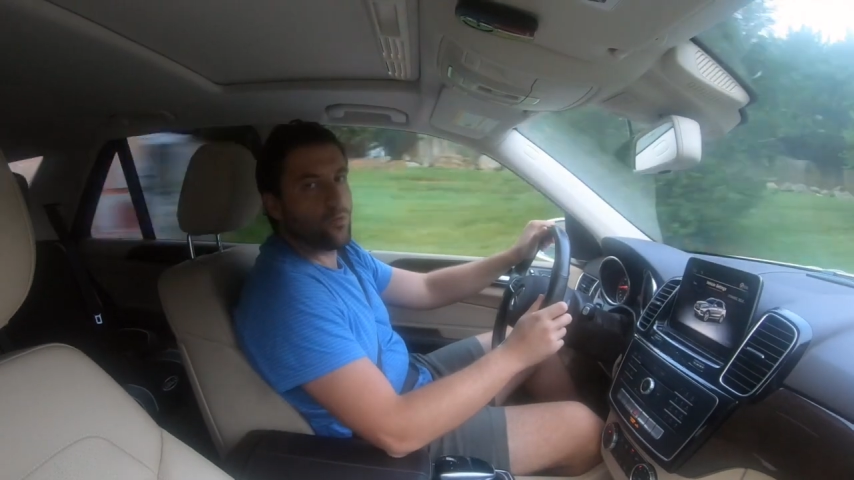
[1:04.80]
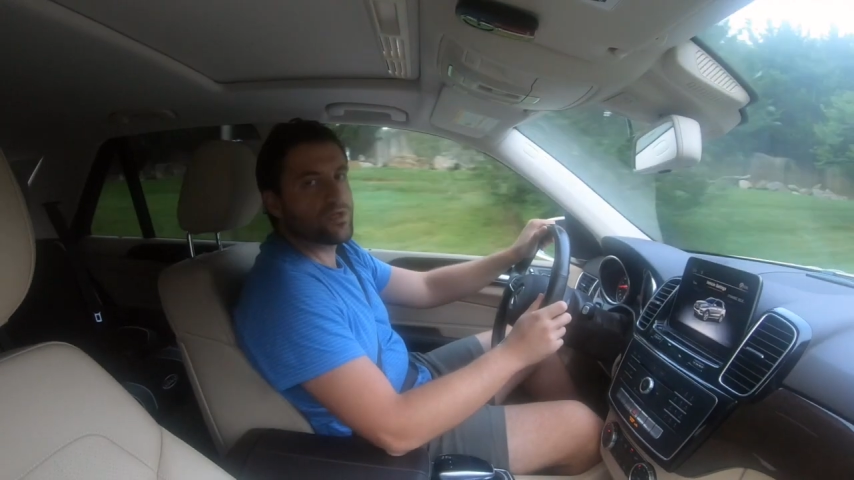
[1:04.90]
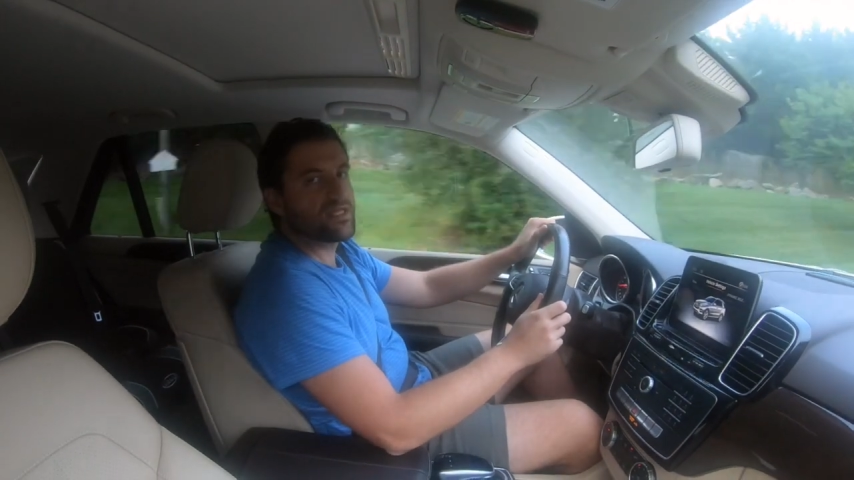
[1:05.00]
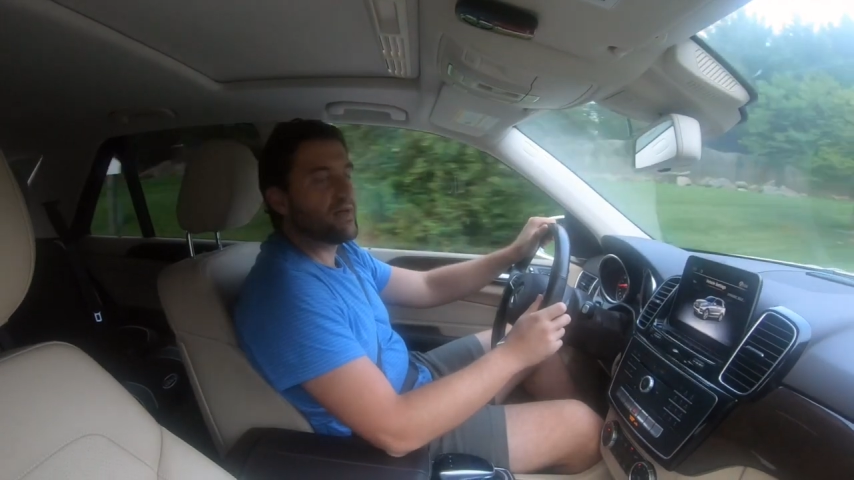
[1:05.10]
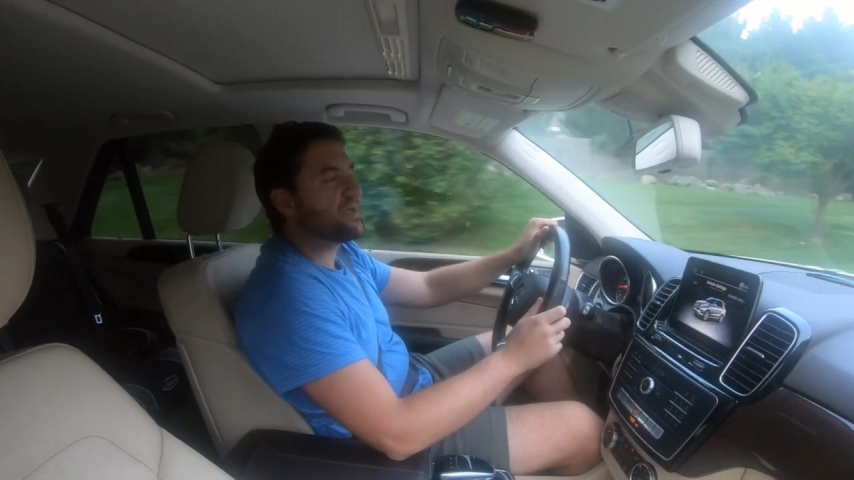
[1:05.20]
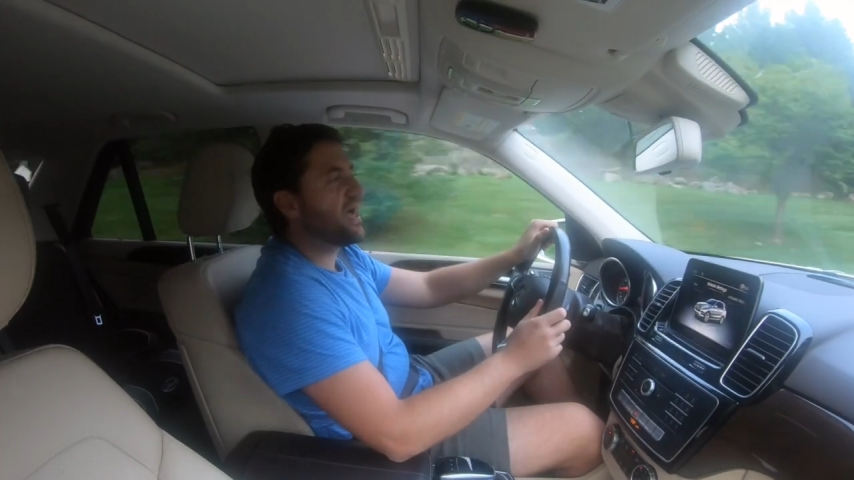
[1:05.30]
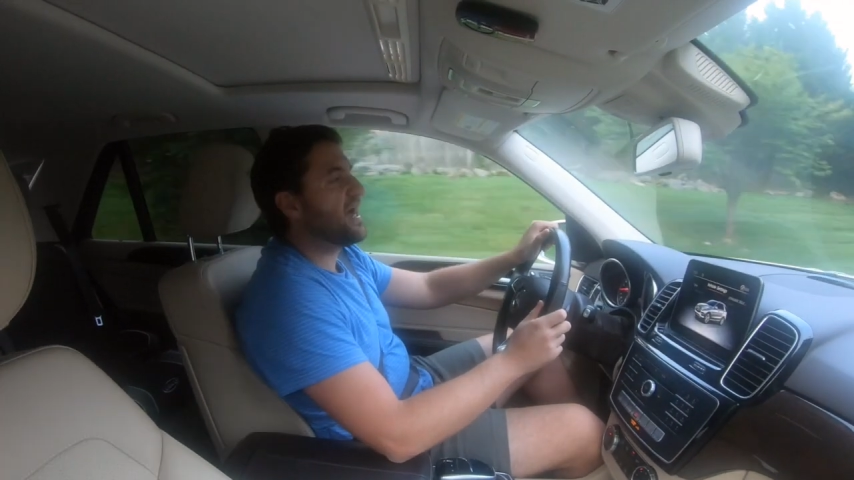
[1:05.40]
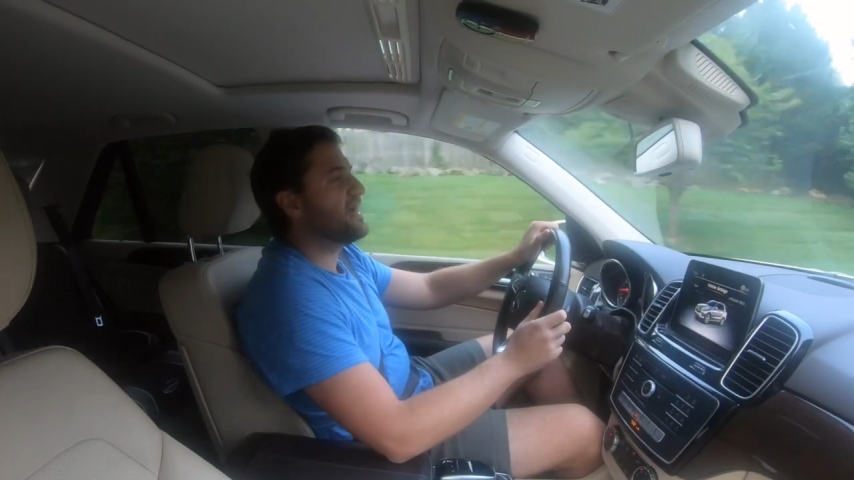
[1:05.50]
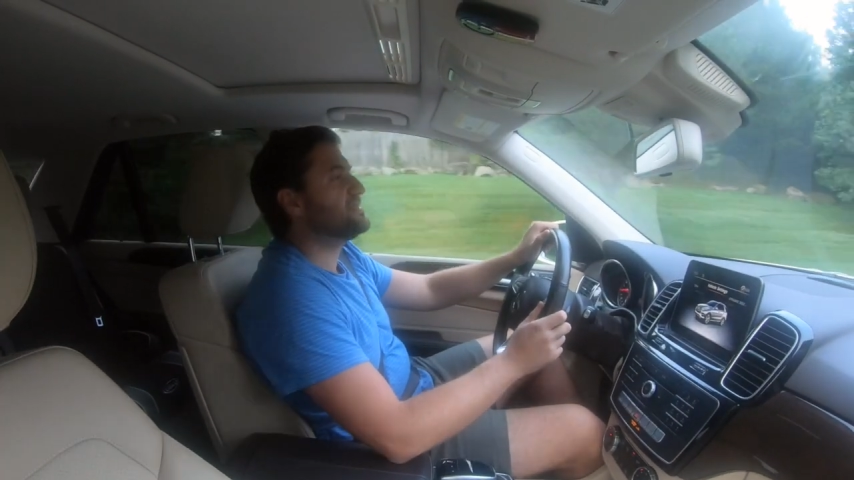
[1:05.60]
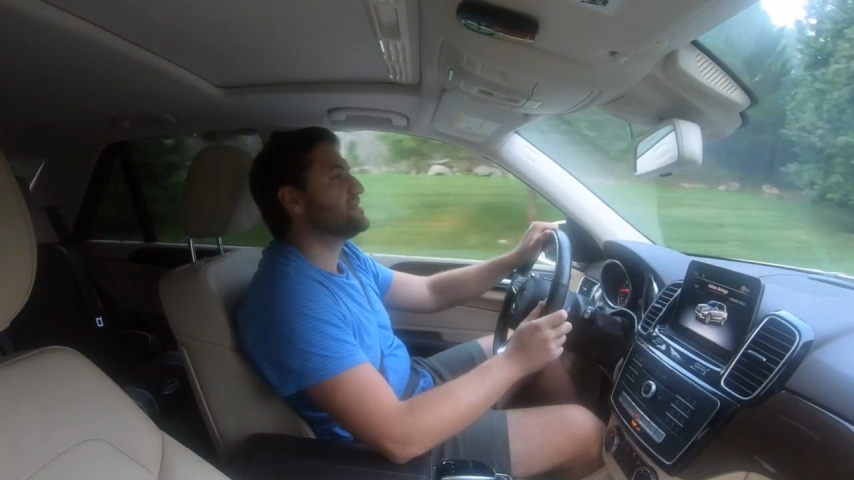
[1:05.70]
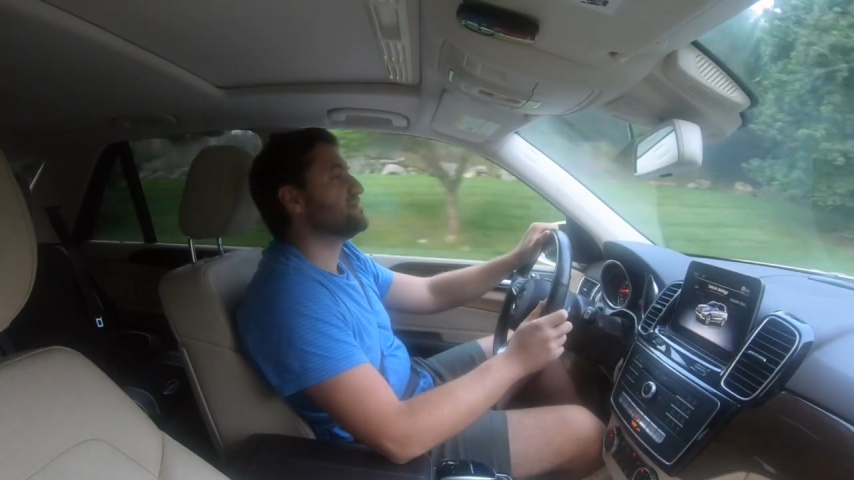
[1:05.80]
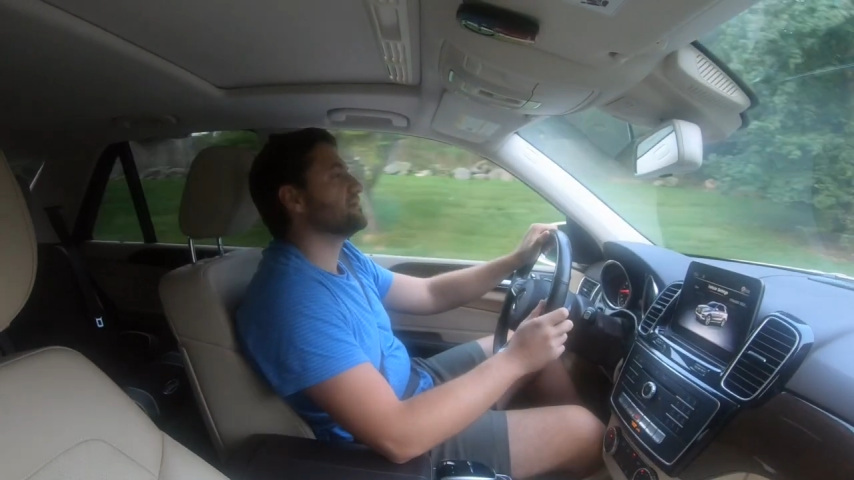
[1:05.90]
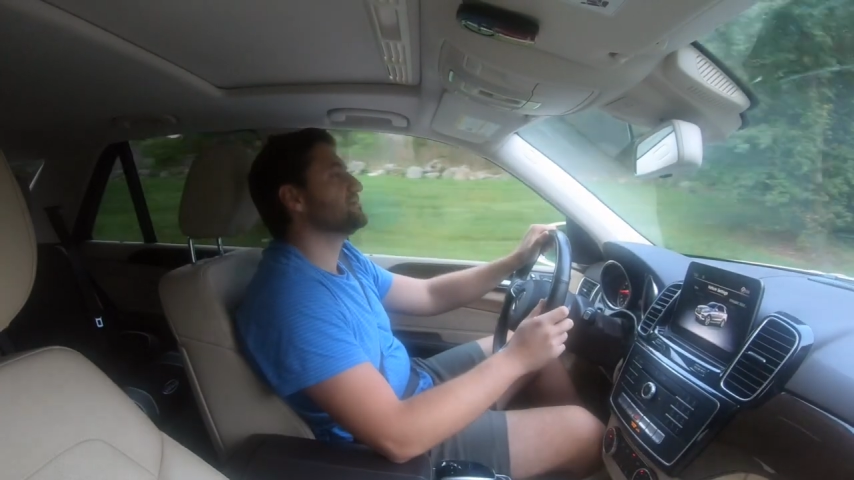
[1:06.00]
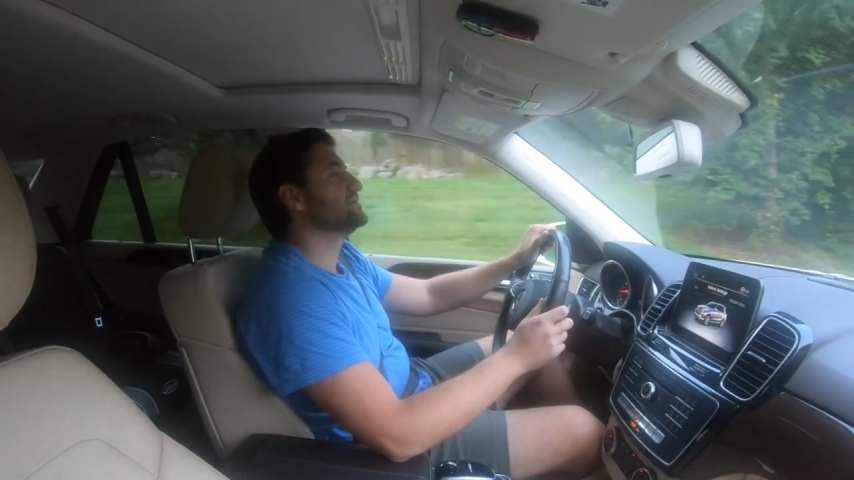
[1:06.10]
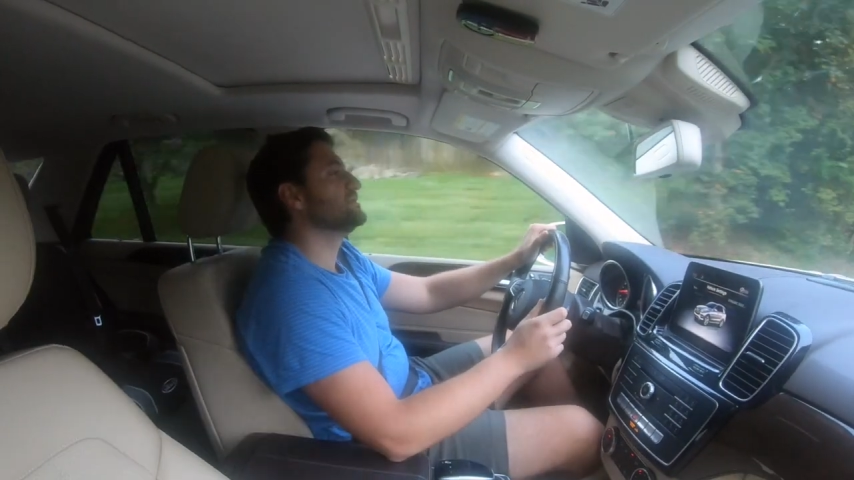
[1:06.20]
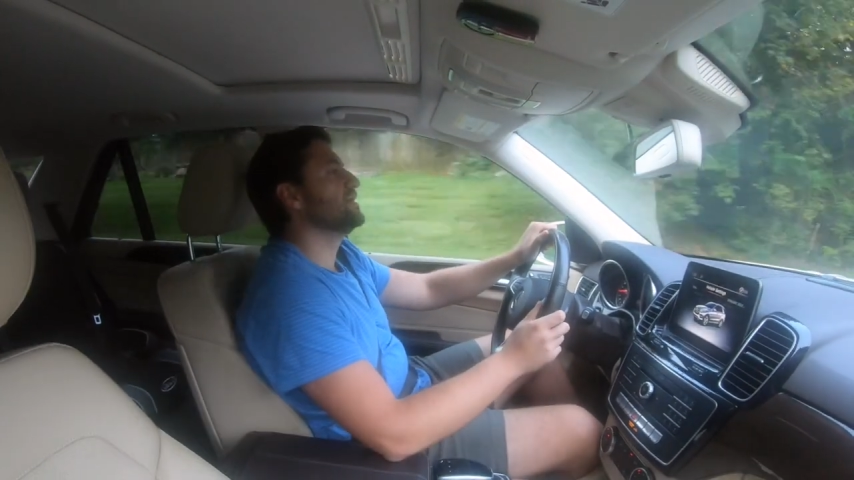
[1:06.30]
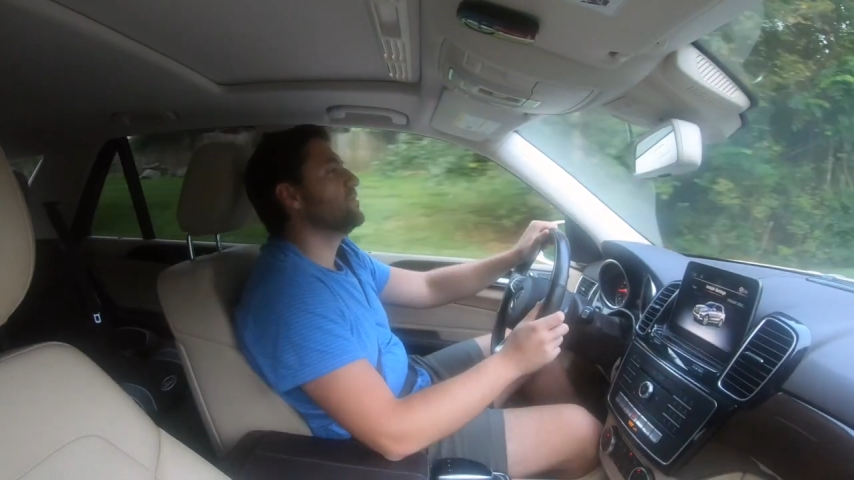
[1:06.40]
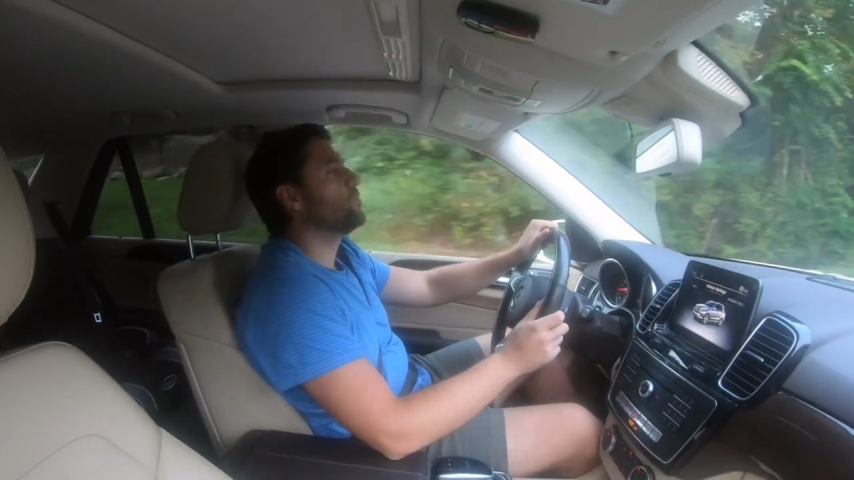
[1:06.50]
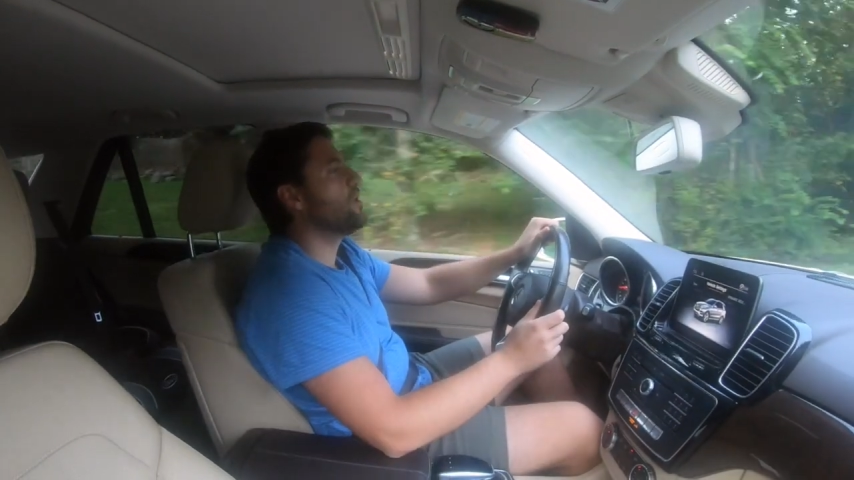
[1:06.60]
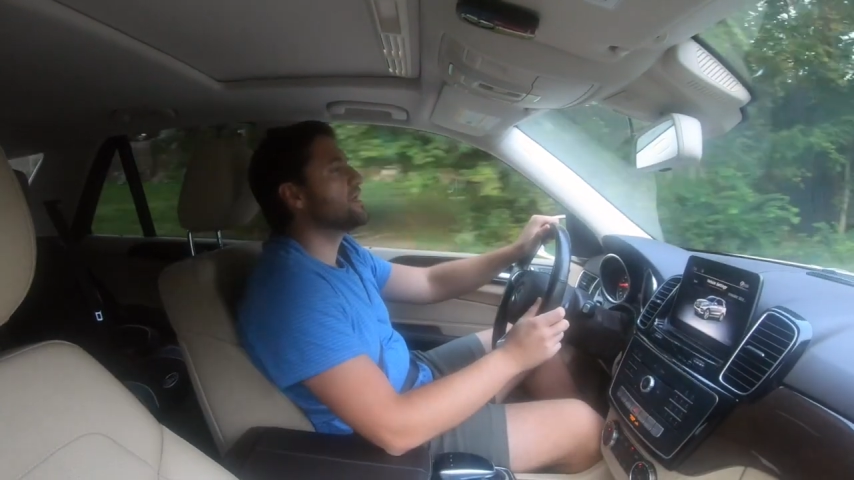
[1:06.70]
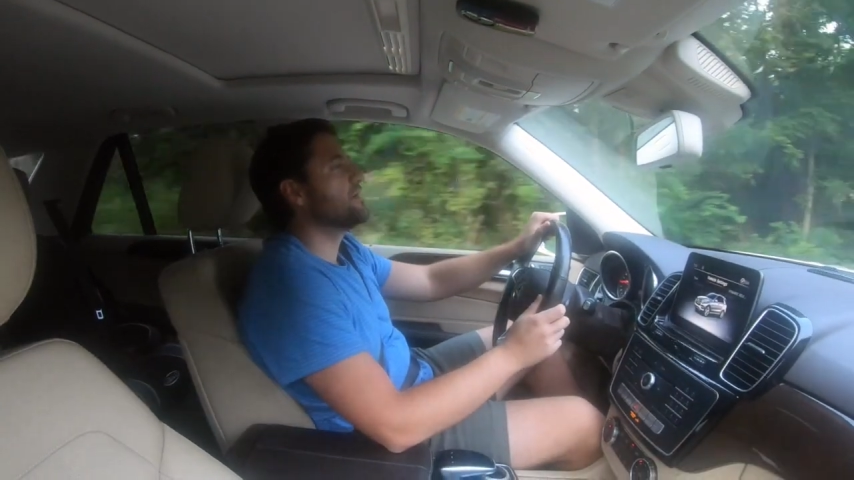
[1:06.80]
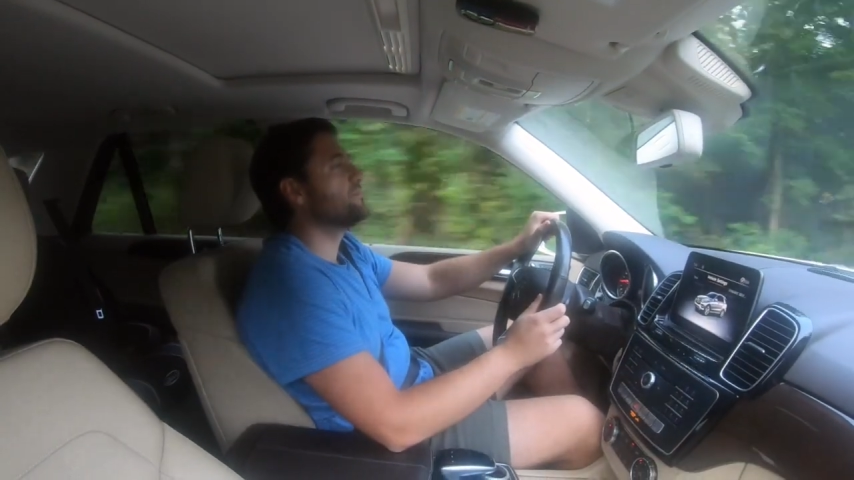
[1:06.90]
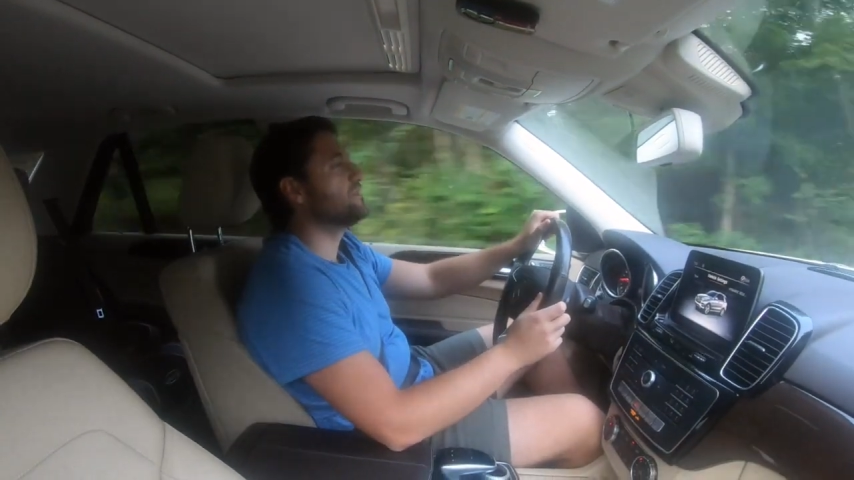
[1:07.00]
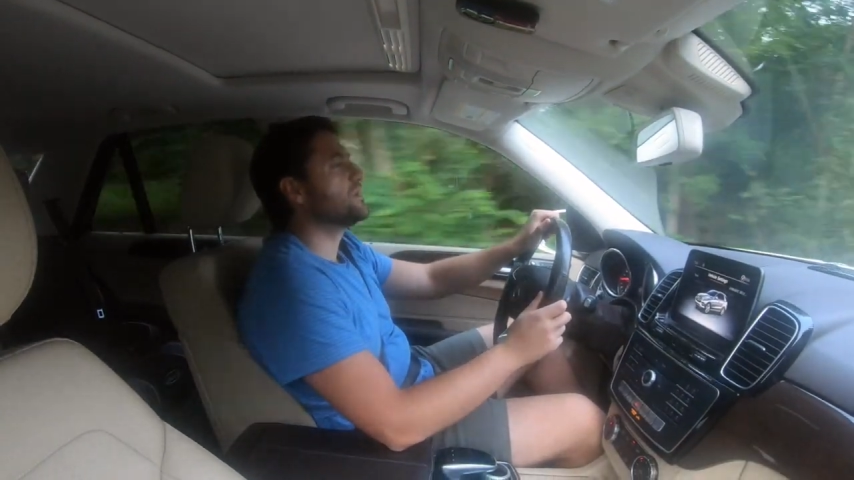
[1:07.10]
What's up, guys? Welcome